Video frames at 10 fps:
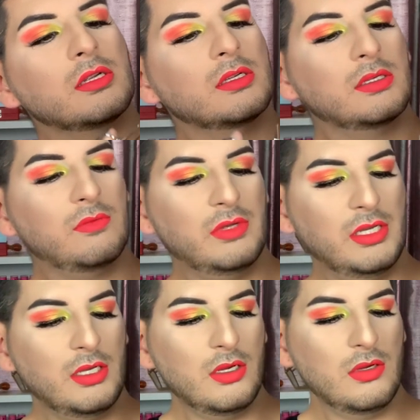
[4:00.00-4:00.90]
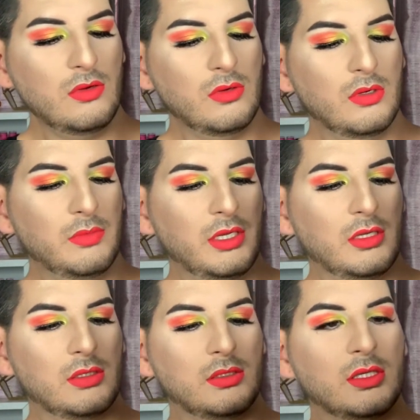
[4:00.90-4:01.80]
here we go. Oh my
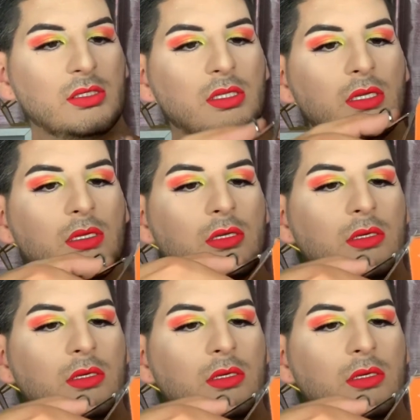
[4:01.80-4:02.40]
god, this thing.